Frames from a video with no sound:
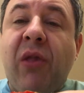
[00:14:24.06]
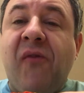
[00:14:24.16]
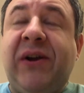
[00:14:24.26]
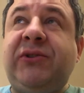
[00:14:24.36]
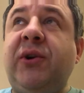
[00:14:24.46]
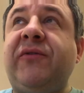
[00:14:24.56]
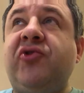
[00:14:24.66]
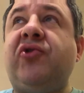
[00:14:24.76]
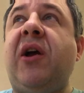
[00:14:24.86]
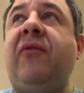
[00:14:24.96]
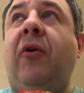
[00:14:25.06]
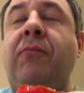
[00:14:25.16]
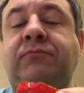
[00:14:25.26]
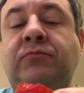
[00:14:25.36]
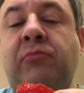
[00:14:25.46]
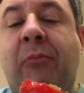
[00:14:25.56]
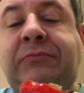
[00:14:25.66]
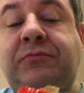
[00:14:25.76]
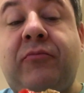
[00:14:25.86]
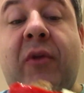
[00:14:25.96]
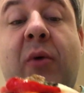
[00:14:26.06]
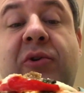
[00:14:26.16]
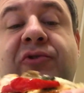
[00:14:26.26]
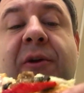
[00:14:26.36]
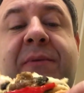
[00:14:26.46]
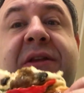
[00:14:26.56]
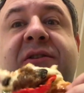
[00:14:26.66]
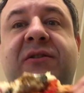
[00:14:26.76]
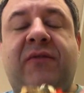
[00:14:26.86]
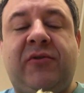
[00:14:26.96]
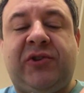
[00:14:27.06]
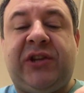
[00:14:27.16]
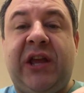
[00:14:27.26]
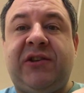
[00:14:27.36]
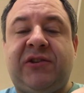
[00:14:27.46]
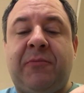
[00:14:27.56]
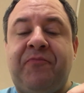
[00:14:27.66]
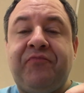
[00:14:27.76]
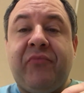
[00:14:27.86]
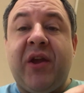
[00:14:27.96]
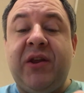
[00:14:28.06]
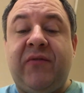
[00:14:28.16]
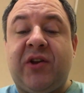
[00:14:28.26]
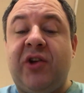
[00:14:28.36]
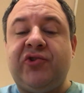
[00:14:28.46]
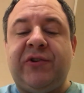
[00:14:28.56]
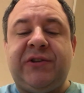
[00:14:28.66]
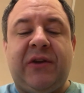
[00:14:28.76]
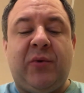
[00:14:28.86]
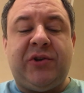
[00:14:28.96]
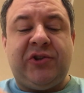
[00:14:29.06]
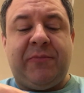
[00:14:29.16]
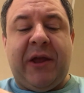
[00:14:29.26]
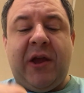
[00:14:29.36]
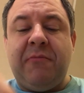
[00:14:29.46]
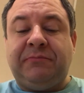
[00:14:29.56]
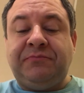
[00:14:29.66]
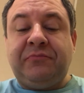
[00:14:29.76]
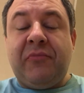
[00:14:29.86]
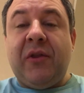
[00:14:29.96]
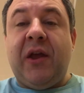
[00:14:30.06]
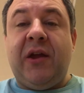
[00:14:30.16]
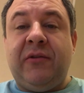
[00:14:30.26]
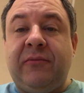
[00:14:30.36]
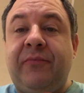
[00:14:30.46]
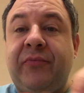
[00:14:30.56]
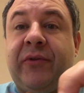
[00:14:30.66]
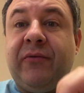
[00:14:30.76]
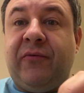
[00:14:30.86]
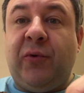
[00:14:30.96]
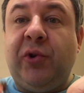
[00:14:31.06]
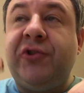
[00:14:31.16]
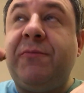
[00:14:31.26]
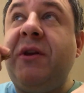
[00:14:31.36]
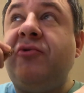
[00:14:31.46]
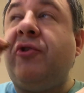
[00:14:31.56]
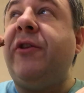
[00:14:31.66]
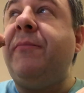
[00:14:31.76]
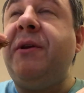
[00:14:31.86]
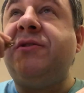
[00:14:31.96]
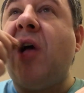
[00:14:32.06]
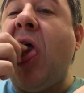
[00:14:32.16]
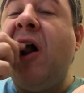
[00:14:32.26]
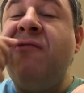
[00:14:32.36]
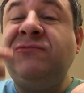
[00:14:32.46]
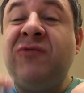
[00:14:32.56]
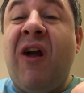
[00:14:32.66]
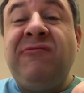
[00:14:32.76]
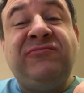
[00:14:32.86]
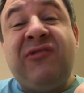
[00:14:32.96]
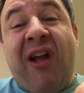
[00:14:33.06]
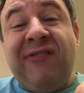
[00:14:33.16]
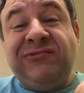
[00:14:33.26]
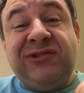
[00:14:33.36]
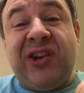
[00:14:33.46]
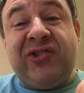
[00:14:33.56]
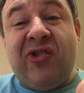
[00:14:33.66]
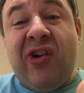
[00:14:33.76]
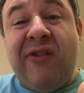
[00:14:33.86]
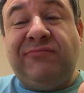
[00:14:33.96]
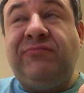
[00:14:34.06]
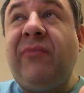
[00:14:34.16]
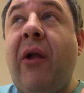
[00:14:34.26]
if I do have to travel, I will try pizzas of other states and even countries. I went to Japan and foolish me tried the pizza. Not so good.